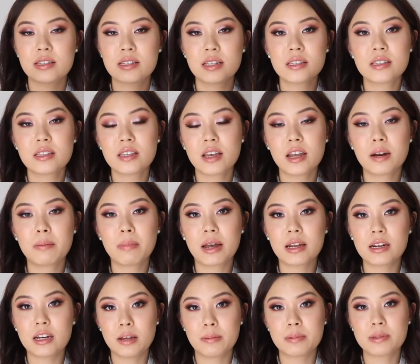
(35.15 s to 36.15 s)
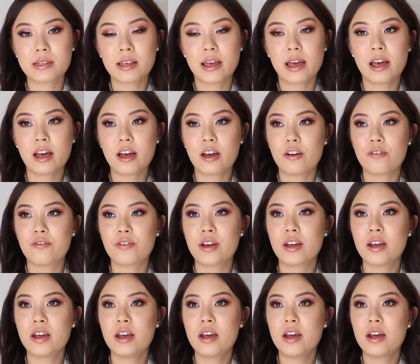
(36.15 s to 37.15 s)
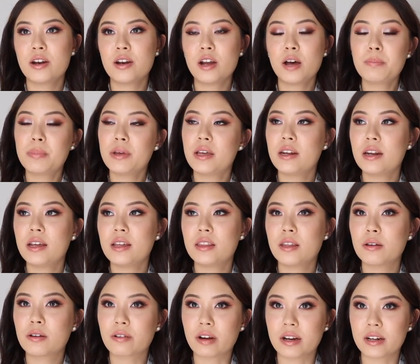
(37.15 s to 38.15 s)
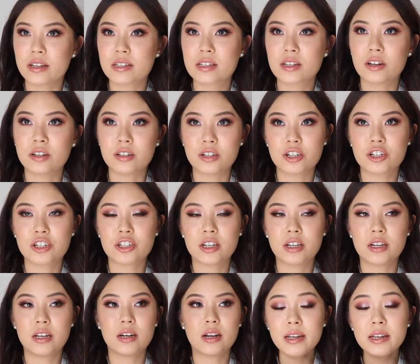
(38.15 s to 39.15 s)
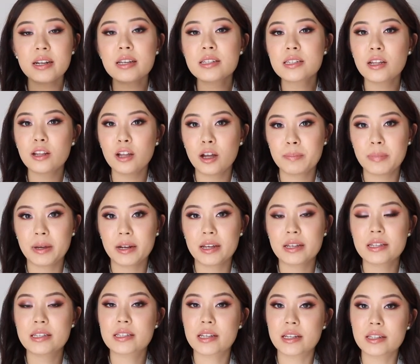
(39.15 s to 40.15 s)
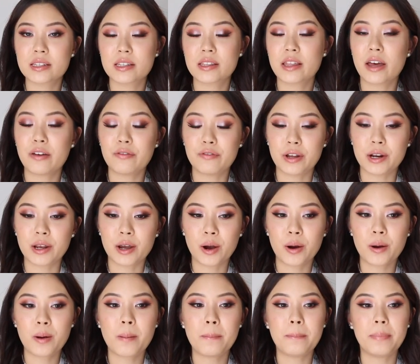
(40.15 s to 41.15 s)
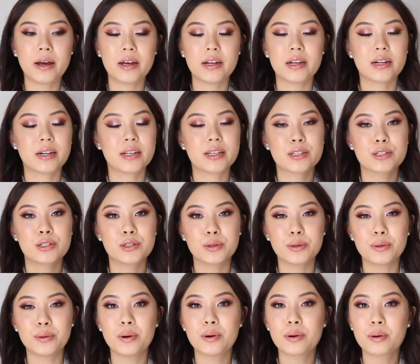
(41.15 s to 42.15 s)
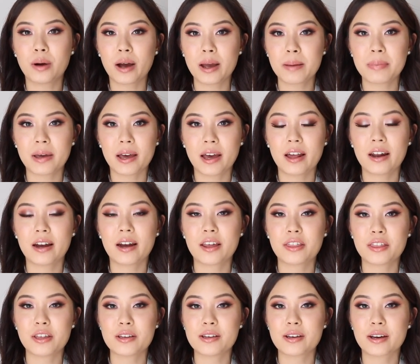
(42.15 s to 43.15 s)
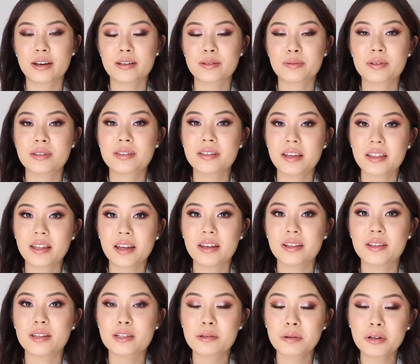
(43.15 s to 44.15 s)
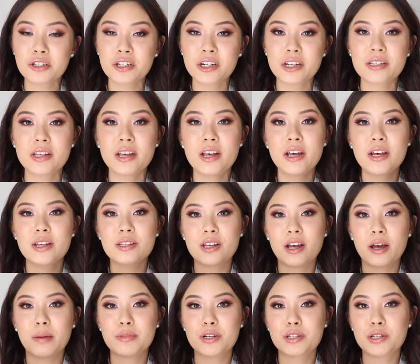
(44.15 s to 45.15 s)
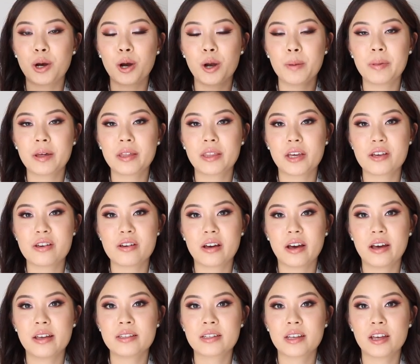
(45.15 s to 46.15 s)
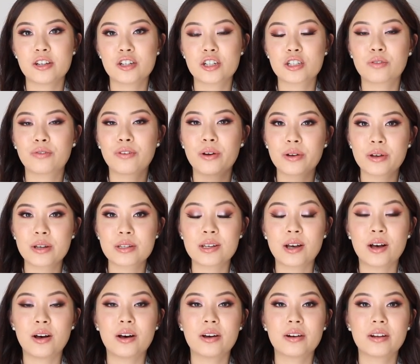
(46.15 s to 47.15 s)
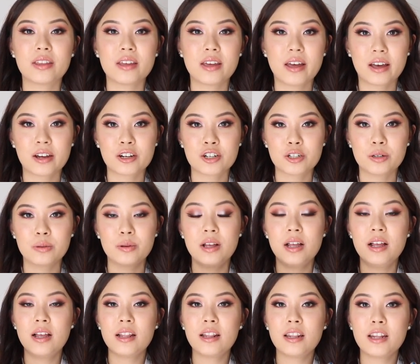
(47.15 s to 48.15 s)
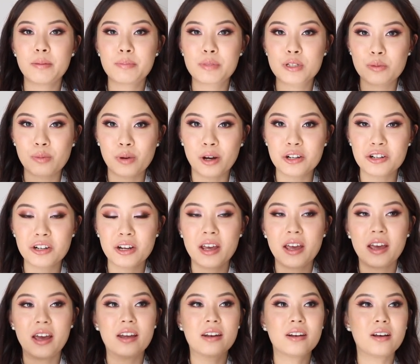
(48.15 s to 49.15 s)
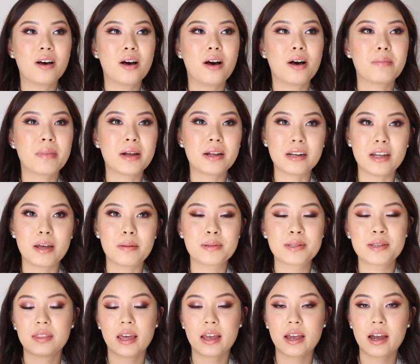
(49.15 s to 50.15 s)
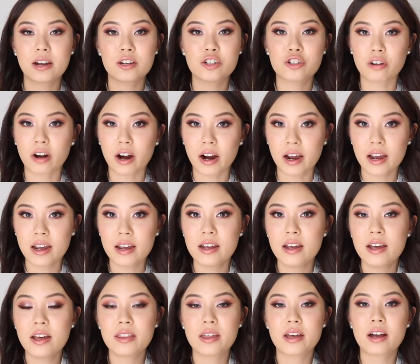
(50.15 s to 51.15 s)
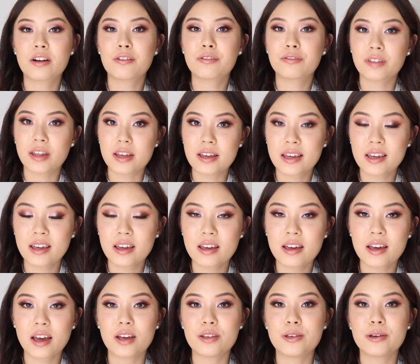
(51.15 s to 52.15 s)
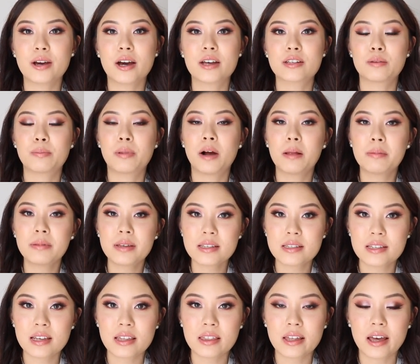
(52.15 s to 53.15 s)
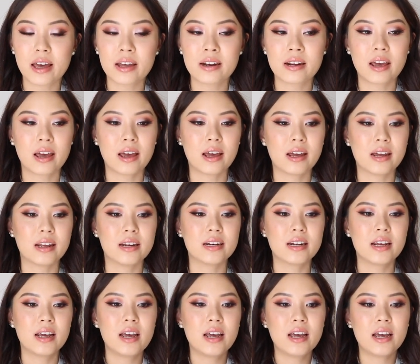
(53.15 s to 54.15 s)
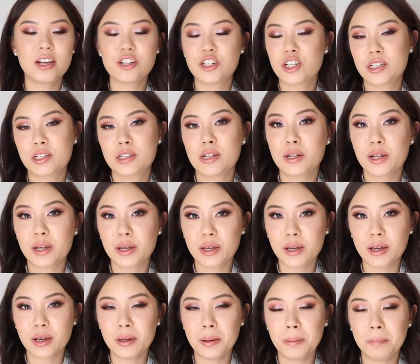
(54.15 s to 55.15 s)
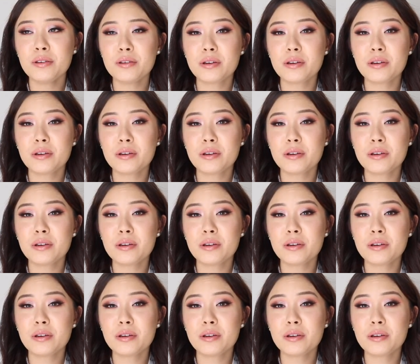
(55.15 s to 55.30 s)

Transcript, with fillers: Since then my lips have not been in the greatest condition. It is a lot better since that video, but it is still quite bad, and I think you guys will see that in the swatches. So I'm just hoping that you guys can just focus on the actual lip swatch and not on my lips. They are dry, they are flaky, and you guys will probably see that, and it just doesn't look good.